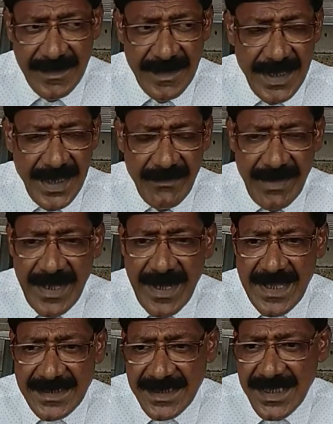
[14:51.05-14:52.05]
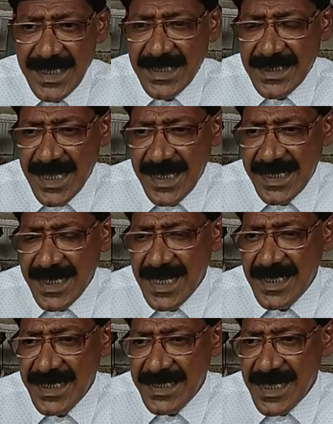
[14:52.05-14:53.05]
They were asking the
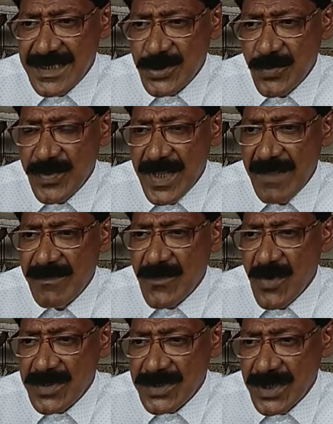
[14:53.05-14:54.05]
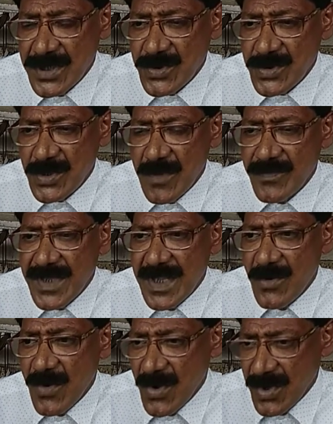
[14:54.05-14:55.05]
Indian leaders to frame constitution of
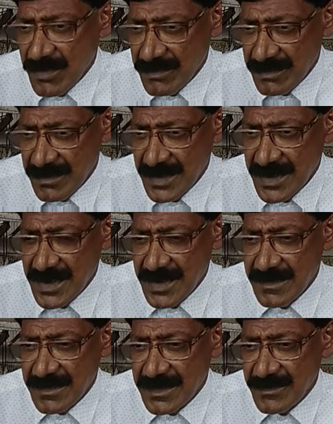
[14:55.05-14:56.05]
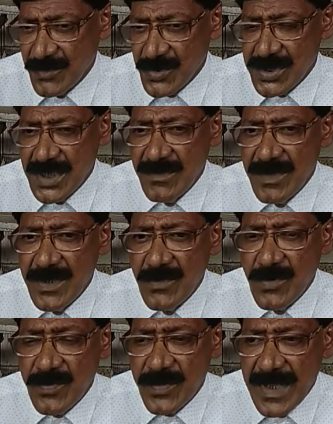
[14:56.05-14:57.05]
their own. Muslim League
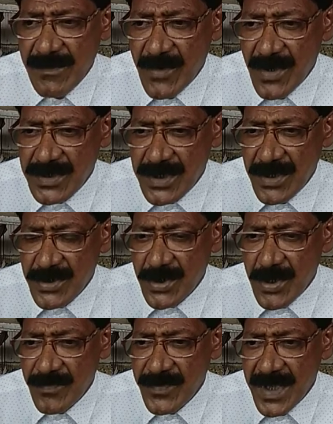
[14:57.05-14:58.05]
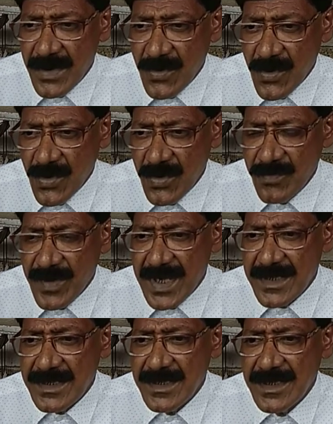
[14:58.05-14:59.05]
would frame constitution of their own,
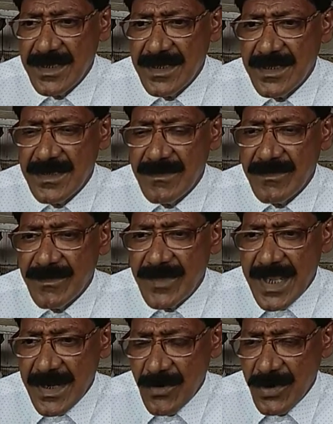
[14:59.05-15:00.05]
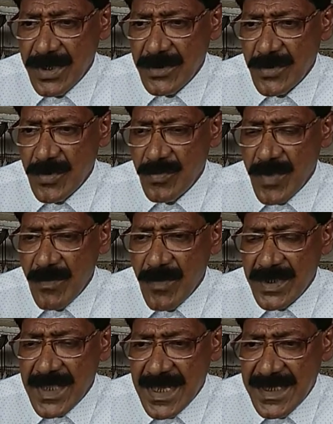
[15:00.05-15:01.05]
but according to
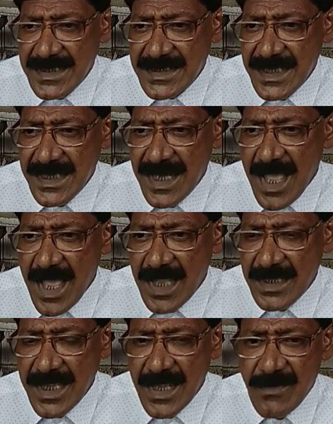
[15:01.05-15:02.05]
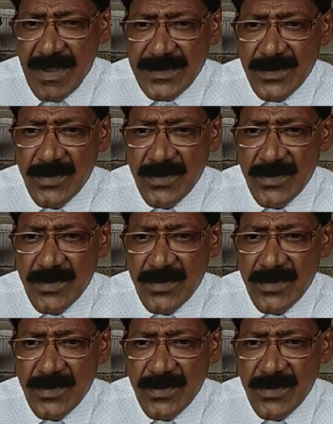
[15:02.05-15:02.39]
Muhammad Ali Jinnah, there was